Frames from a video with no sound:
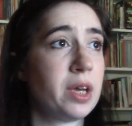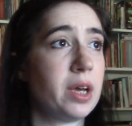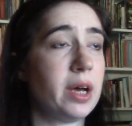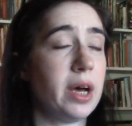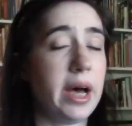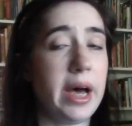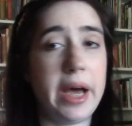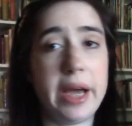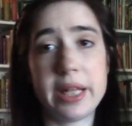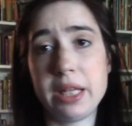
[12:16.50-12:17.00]

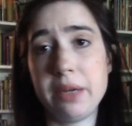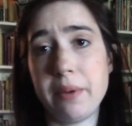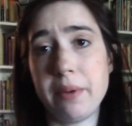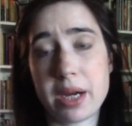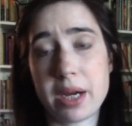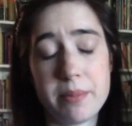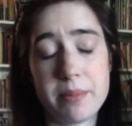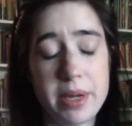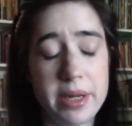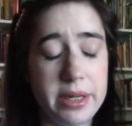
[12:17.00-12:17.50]
Highly
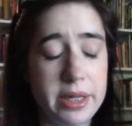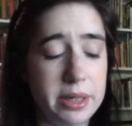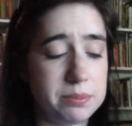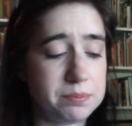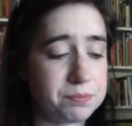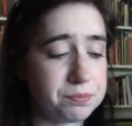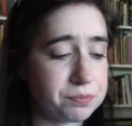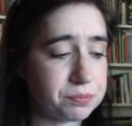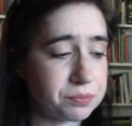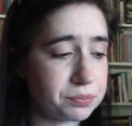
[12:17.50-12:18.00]
recommend it.
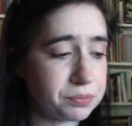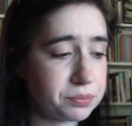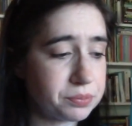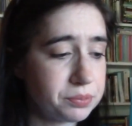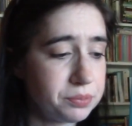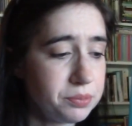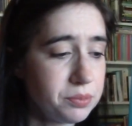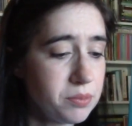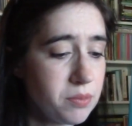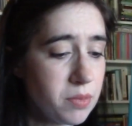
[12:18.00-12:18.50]

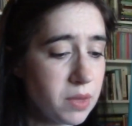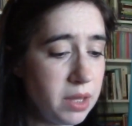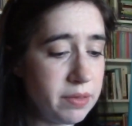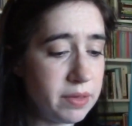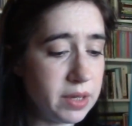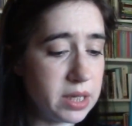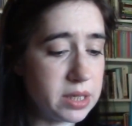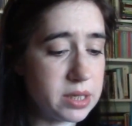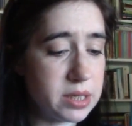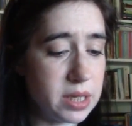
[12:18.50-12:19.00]

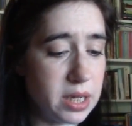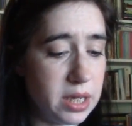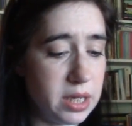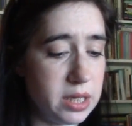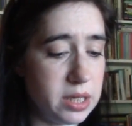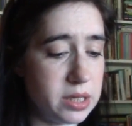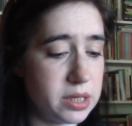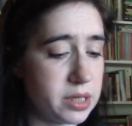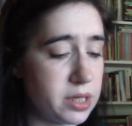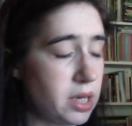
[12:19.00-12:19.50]
This
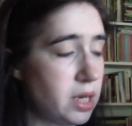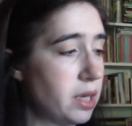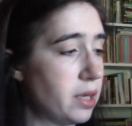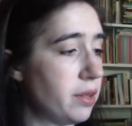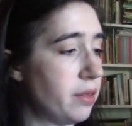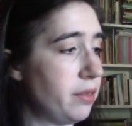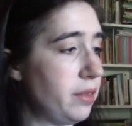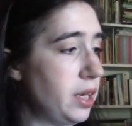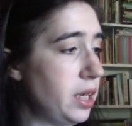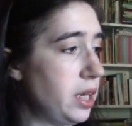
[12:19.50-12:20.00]
is
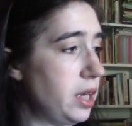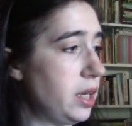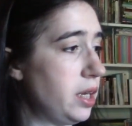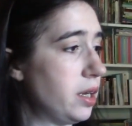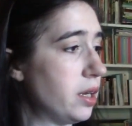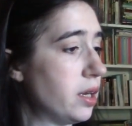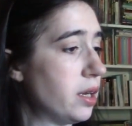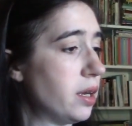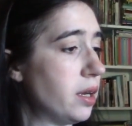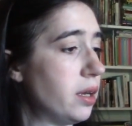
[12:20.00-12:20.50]
the
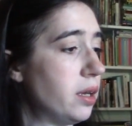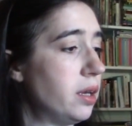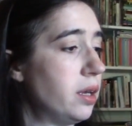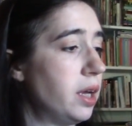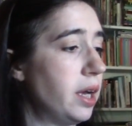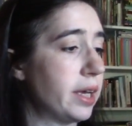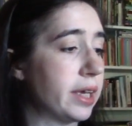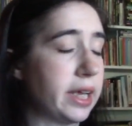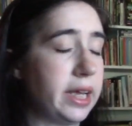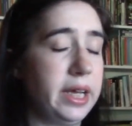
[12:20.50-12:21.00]

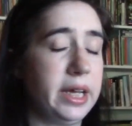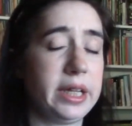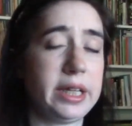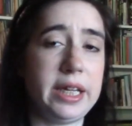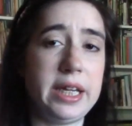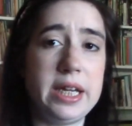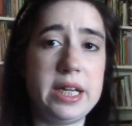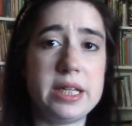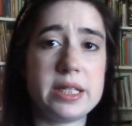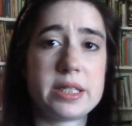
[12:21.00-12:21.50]

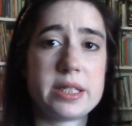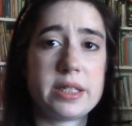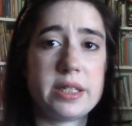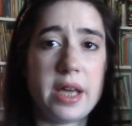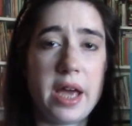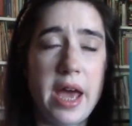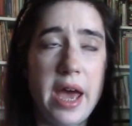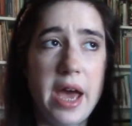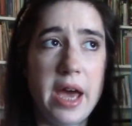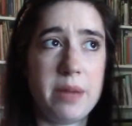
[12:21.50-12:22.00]
Achilles
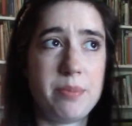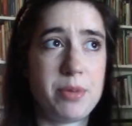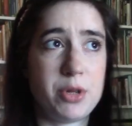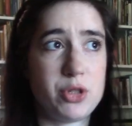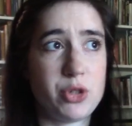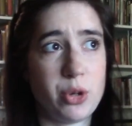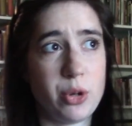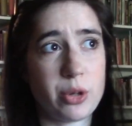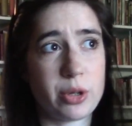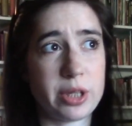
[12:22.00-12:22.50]
and
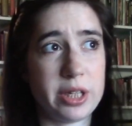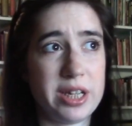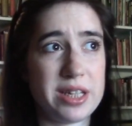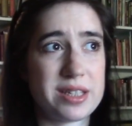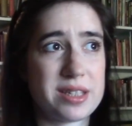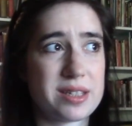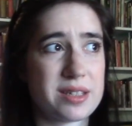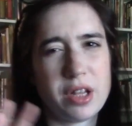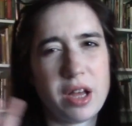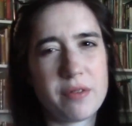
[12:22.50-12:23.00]

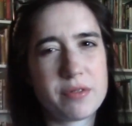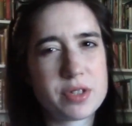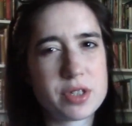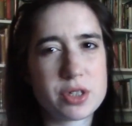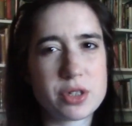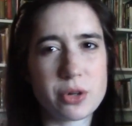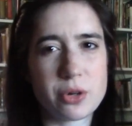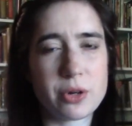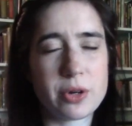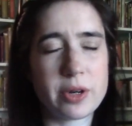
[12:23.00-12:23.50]
Patroclus love
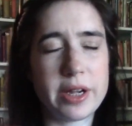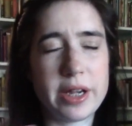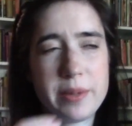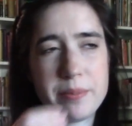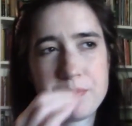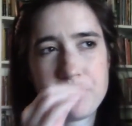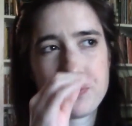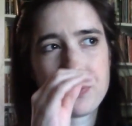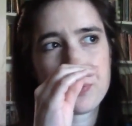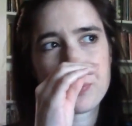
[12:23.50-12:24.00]
story,
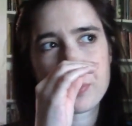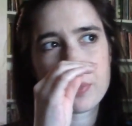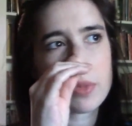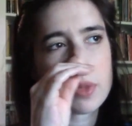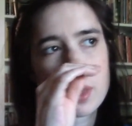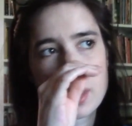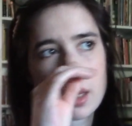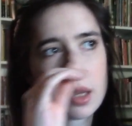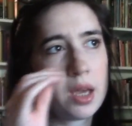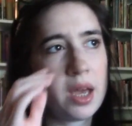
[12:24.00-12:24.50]

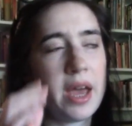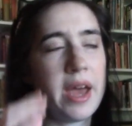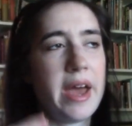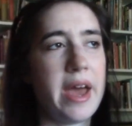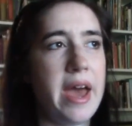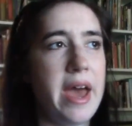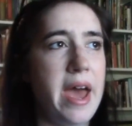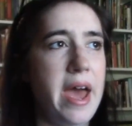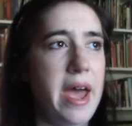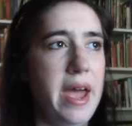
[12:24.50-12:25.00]

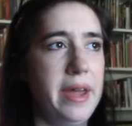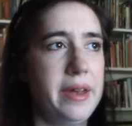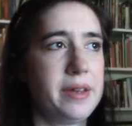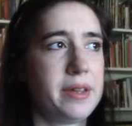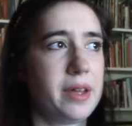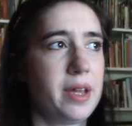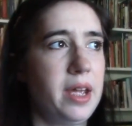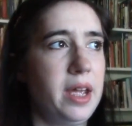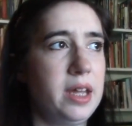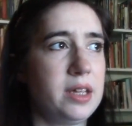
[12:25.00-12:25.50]
and
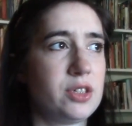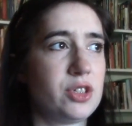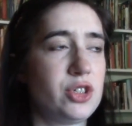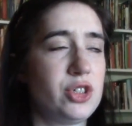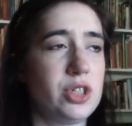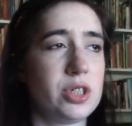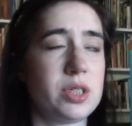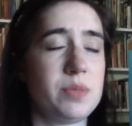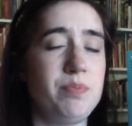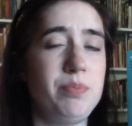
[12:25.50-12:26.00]
it's
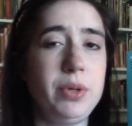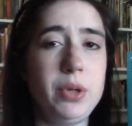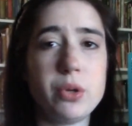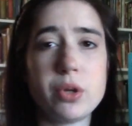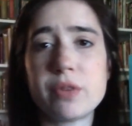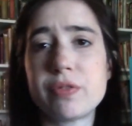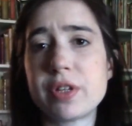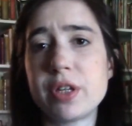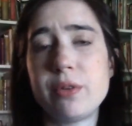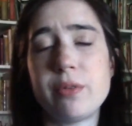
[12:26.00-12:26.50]
just
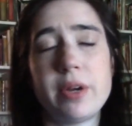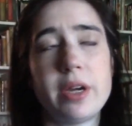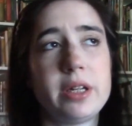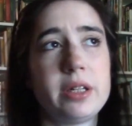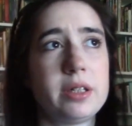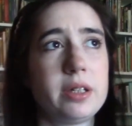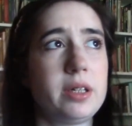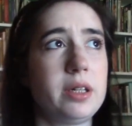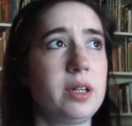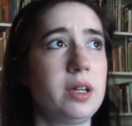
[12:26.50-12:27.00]
beautifully
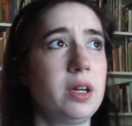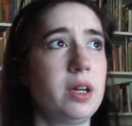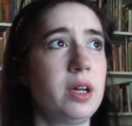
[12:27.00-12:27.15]
written.